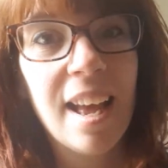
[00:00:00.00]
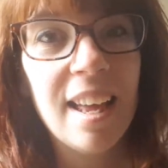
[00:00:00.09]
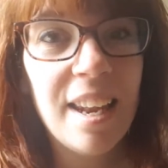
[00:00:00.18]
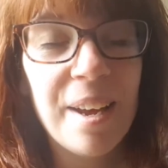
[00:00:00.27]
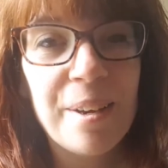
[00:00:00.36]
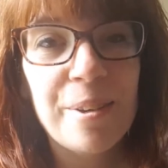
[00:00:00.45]

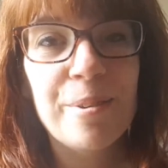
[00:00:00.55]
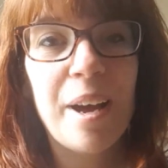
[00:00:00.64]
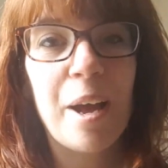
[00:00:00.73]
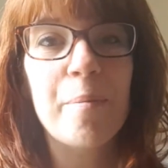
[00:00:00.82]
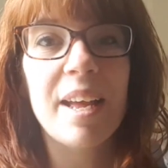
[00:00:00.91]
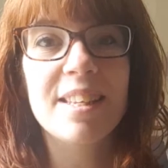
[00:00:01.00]
Hello,
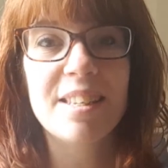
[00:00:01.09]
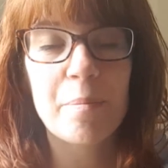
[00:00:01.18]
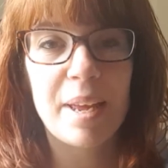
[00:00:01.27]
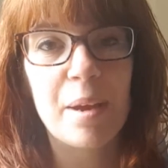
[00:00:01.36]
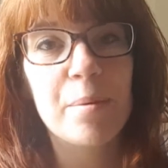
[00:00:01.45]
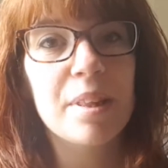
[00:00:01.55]
it's Sammy
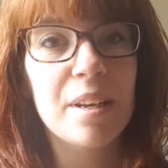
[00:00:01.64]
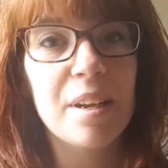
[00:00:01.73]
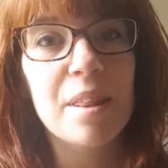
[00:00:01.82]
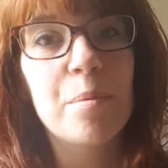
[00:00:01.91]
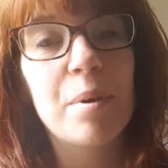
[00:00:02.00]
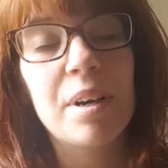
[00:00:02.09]
here with
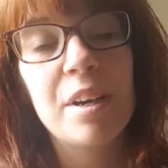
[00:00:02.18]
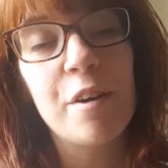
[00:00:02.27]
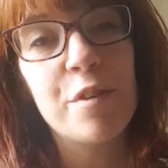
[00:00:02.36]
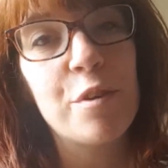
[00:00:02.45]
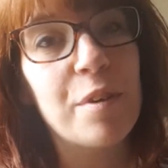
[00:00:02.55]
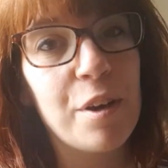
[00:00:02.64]
another one of
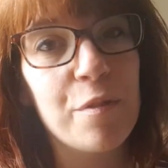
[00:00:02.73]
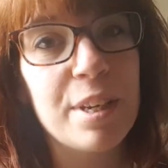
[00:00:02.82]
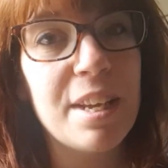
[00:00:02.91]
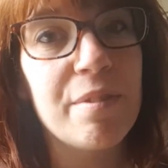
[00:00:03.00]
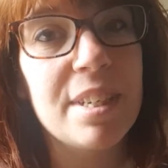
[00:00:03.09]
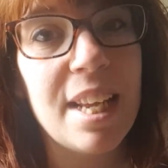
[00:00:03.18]
your Recovery
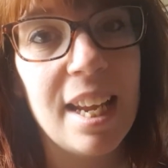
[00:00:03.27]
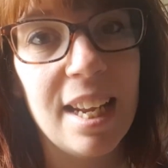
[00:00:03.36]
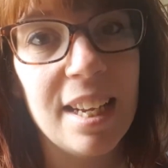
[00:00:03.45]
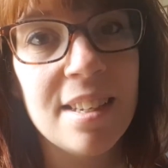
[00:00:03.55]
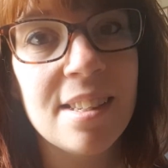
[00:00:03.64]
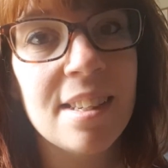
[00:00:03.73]
Devon
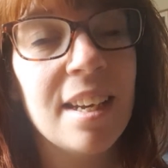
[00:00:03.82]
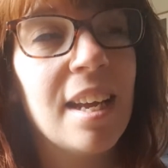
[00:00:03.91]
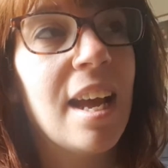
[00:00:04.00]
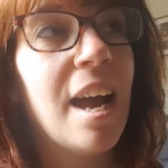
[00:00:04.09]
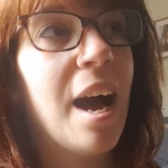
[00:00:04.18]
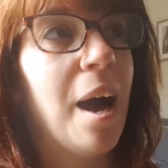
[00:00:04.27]
dailies.
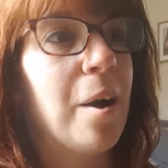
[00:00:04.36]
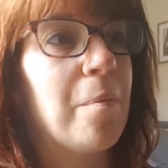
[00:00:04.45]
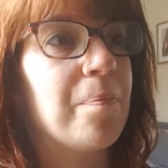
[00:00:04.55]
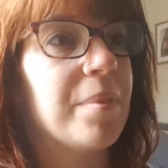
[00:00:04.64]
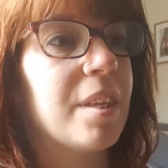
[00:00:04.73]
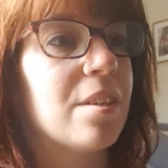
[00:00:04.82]

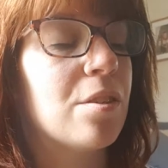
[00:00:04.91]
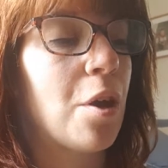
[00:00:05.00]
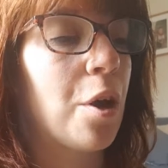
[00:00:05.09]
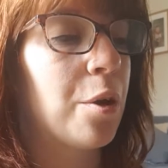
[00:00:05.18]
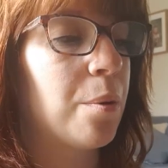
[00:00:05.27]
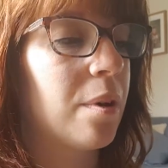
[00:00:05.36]

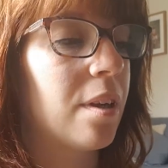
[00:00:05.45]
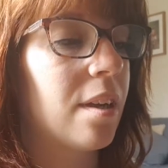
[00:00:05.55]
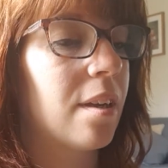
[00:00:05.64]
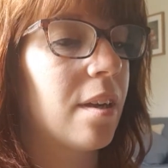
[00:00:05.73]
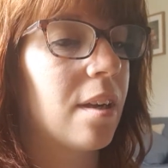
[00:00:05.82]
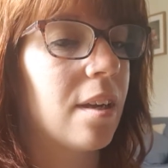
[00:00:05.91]
So
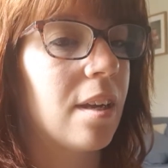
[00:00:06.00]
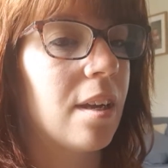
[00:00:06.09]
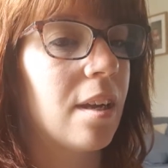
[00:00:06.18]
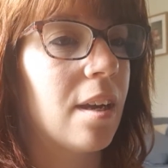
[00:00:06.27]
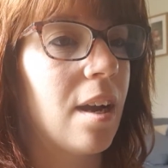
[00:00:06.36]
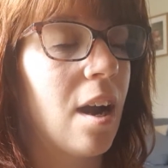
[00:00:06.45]

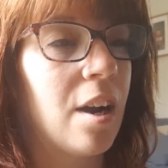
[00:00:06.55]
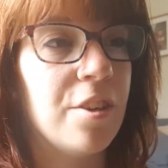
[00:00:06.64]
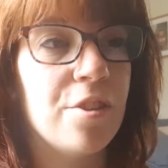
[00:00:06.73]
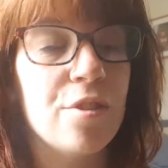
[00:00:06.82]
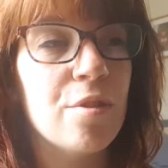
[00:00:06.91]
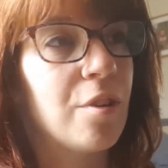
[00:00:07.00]
I
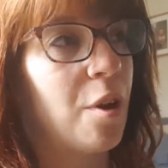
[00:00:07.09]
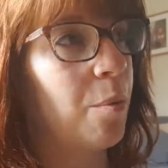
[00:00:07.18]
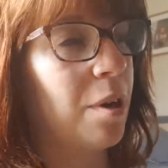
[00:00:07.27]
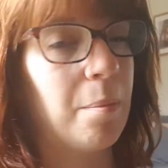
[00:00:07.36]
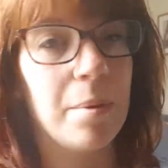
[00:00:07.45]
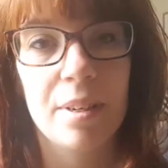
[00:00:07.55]
do not know what
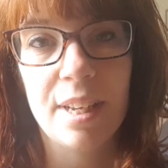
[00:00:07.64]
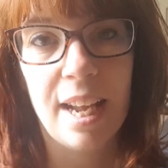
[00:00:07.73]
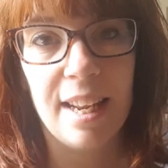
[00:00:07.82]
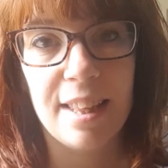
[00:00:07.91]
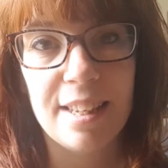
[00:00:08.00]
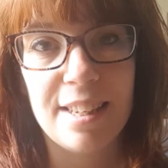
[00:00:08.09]
number daily
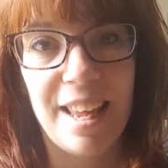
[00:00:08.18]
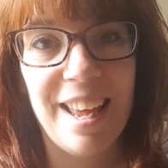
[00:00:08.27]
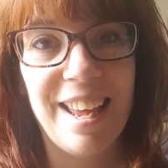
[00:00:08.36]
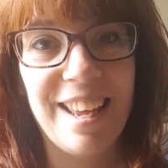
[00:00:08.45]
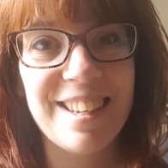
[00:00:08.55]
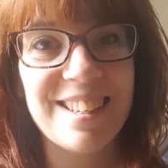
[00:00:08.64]
this
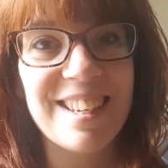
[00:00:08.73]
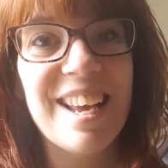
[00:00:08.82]
is.